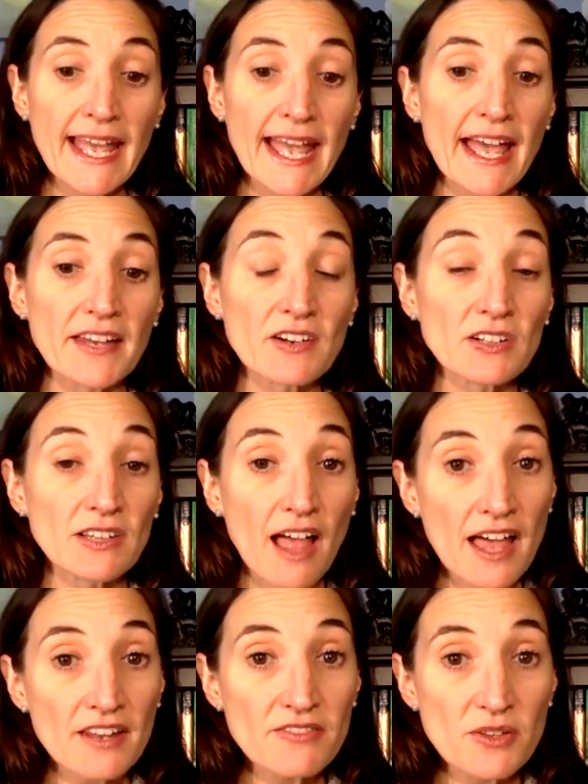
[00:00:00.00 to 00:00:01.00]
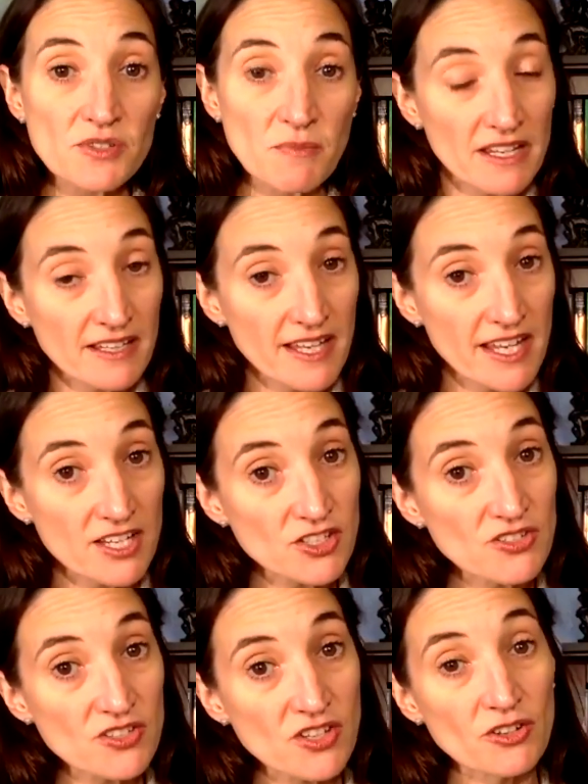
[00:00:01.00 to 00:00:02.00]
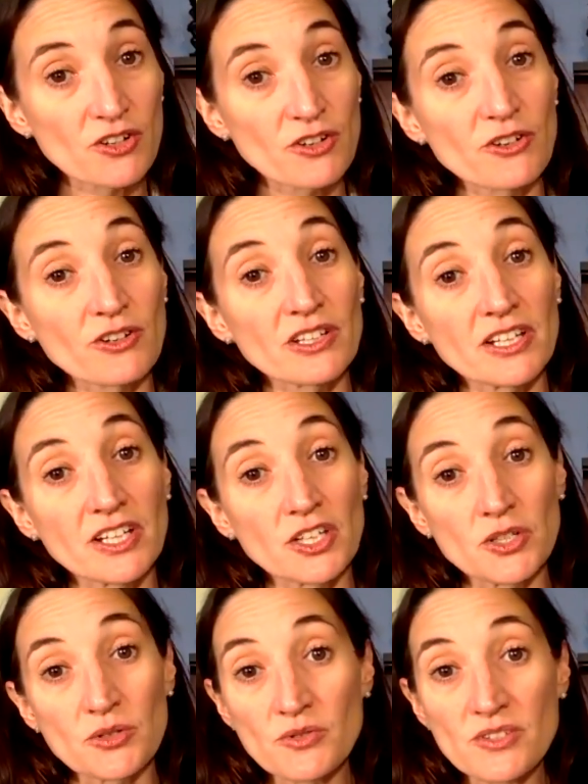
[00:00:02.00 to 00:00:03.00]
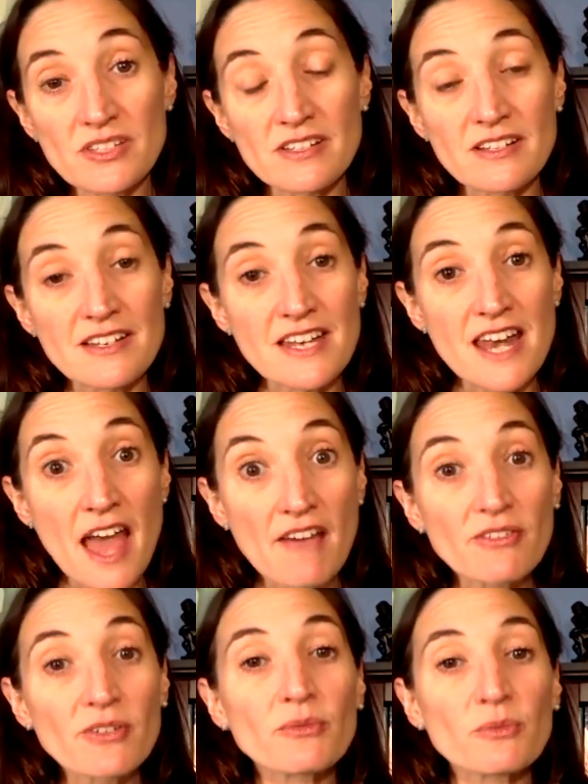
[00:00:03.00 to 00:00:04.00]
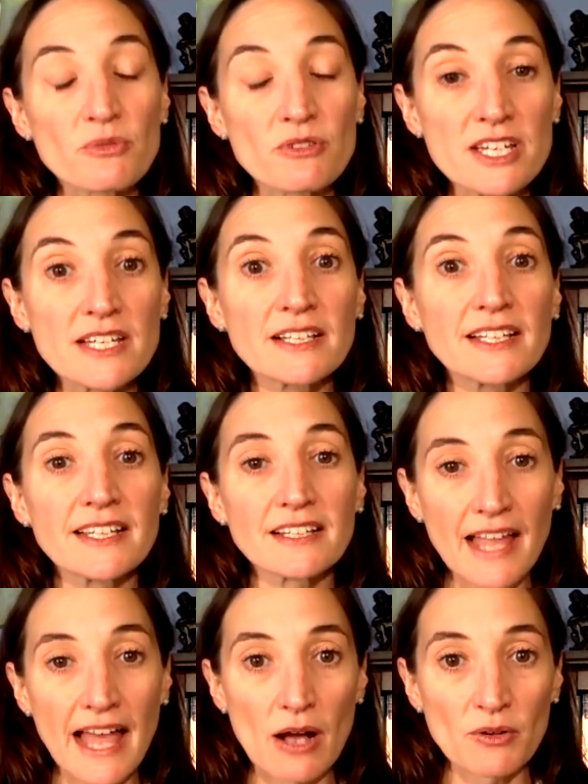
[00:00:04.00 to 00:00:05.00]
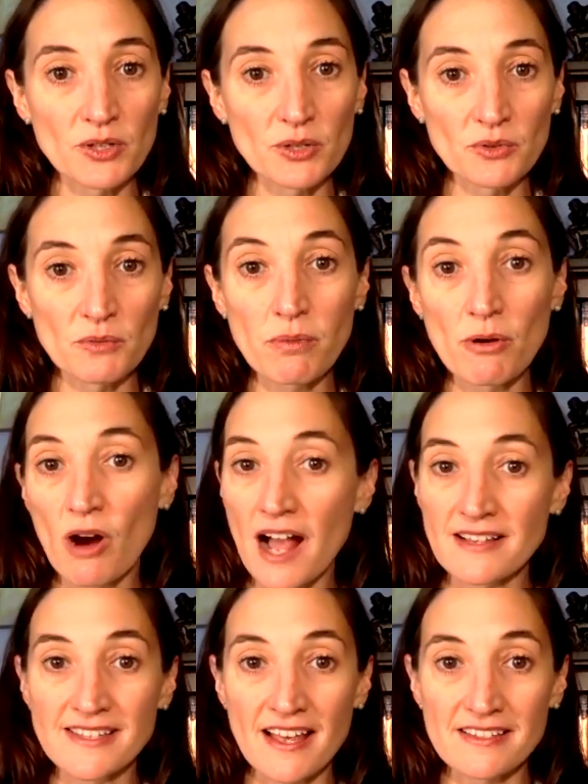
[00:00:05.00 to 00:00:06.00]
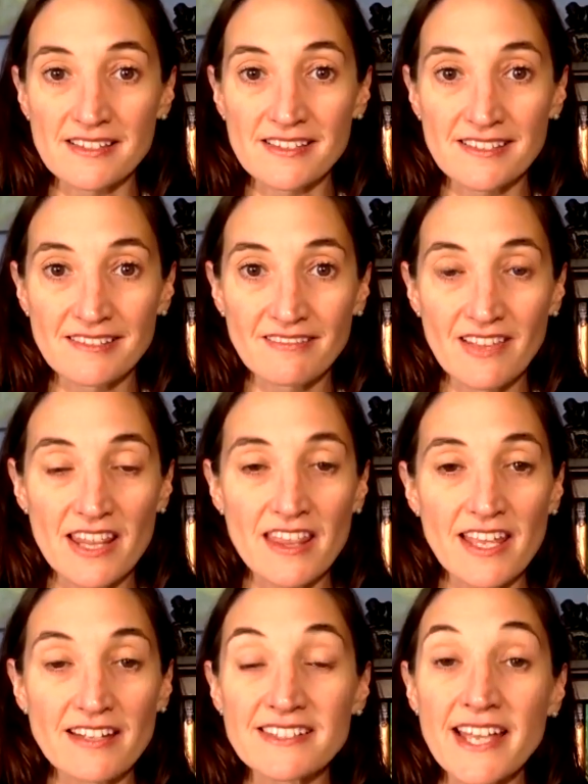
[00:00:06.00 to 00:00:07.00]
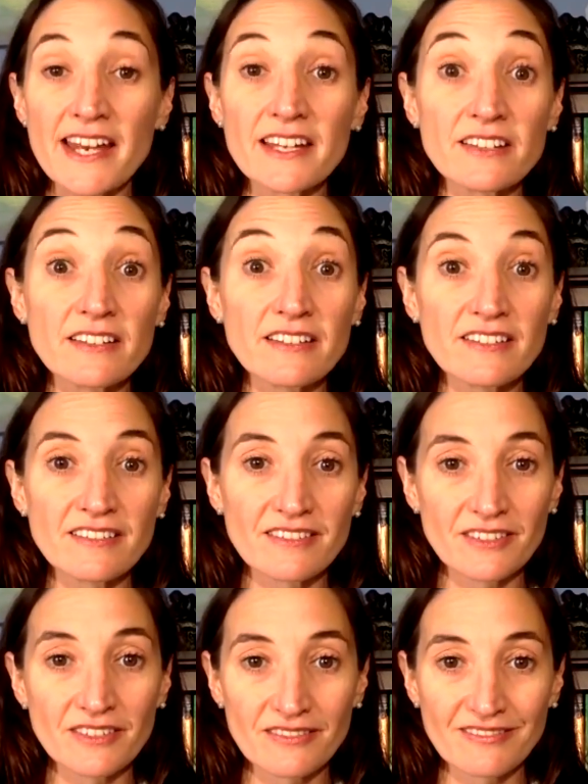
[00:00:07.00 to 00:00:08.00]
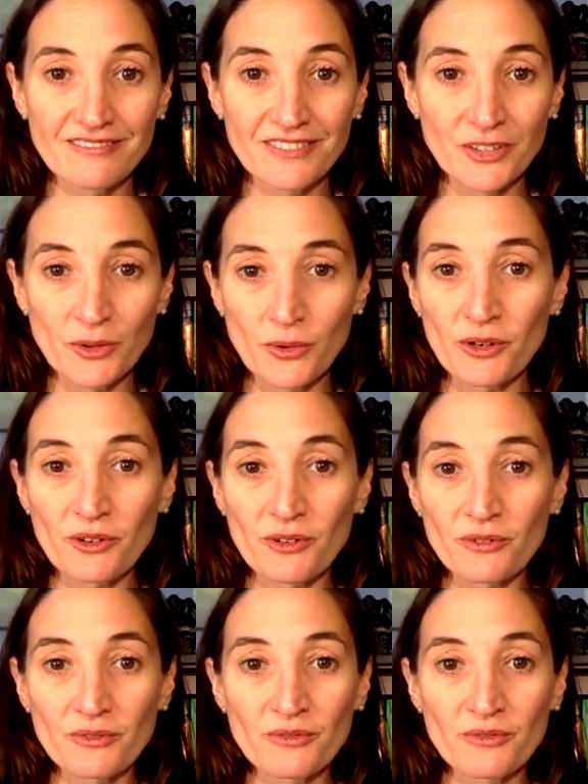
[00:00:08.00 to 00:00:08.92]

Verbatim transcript: And a lot of those medications that are currently used never really allow you to process they deaden your